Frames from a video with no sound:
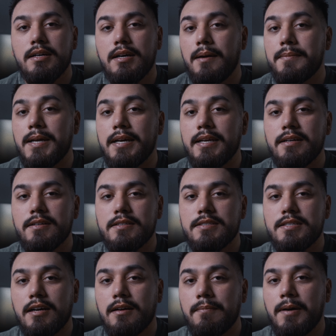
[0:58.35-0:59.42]
I'm not here to
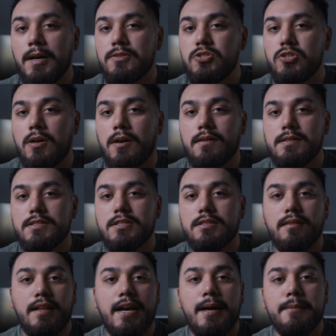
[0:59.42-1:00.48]
talk about charts,
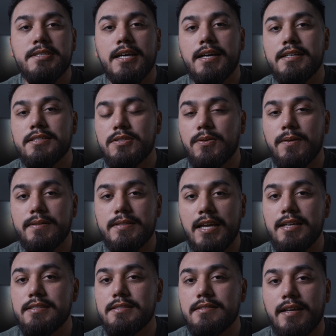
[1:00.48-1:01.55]
lab tests, or
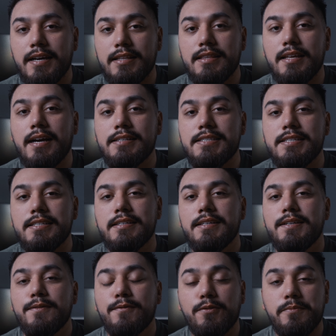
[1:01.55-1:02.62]
things like that.
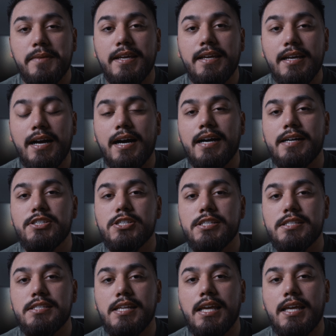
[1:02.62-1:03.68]
For me, I
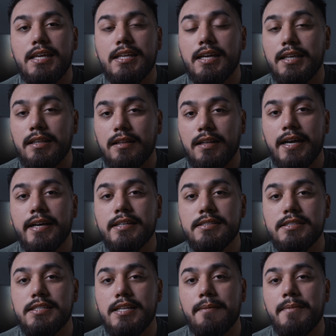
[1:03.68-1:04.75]
just need a
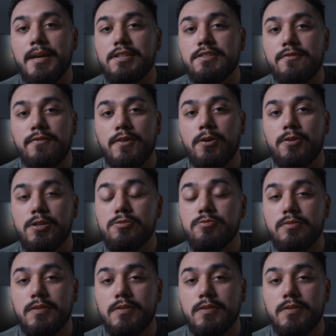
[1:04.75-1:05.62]
lens that makes photos